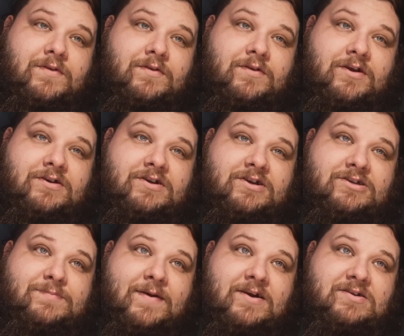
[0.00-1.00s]
there's a
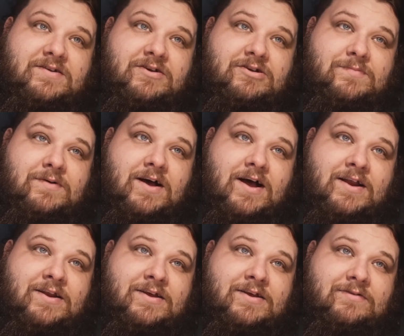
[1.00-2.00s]
conspiracy that goes behind
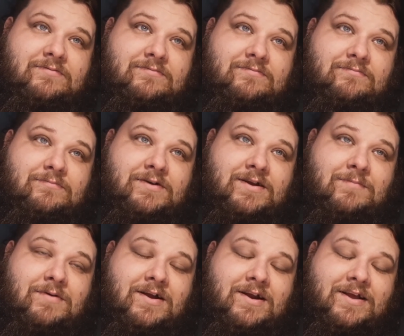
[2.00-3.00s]
it, but I'm
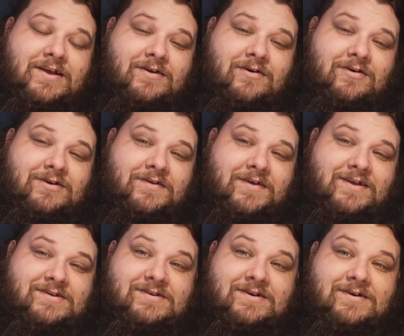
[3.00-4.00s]
not going to get all into that
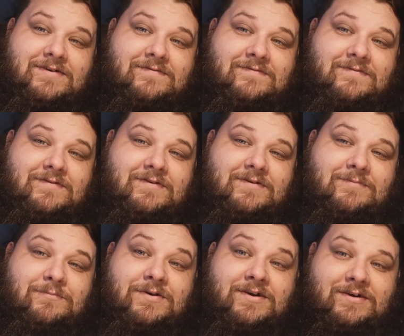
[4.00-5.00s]
stuff.
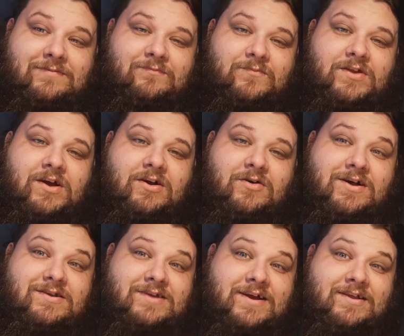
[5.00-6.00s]
But y'all go ahead
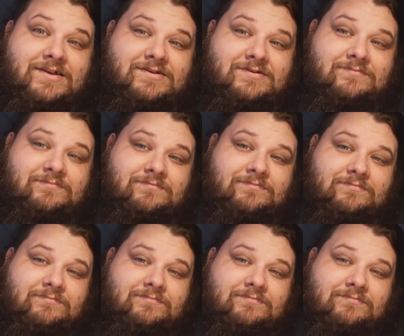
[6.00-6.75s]
and take a listen.